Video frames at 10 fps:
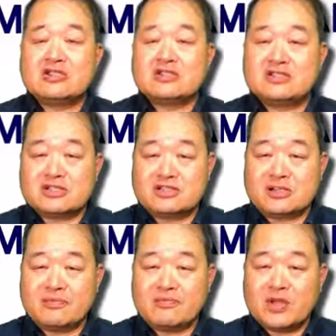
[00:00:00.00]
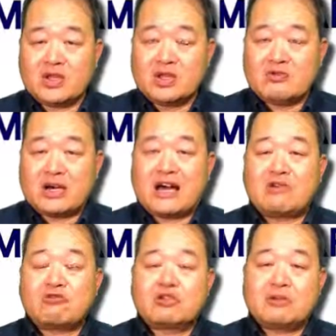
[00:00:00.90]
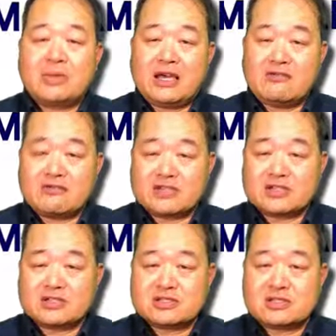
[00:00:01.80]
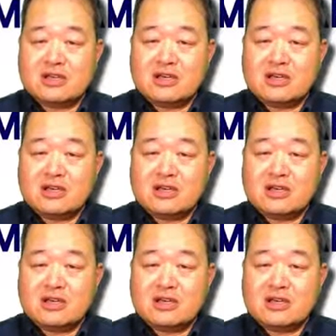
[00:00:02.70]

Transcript: the system. Well, how are we going to pay for this?